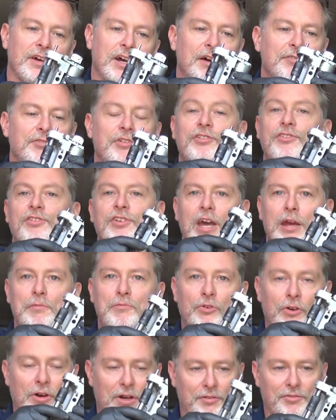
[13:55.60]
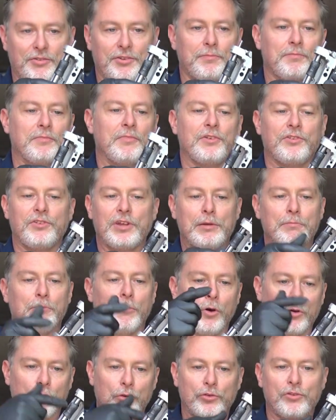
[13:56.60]
have the same drives, same
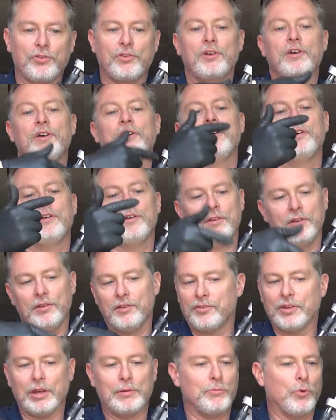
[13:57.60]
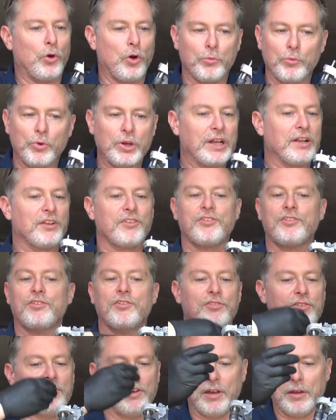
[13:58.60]
motors, same worm wheels,
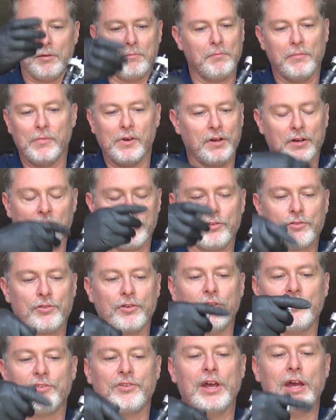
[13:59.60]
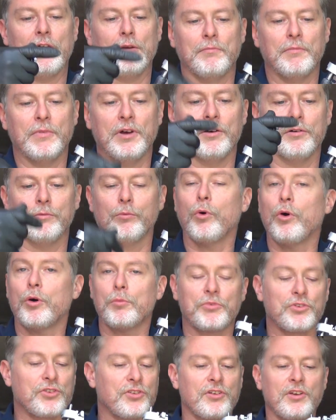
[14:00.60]
same
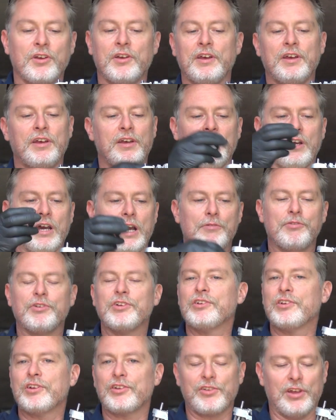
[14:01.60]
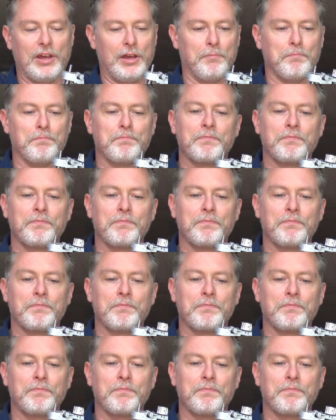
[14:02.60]
worms, everything the same.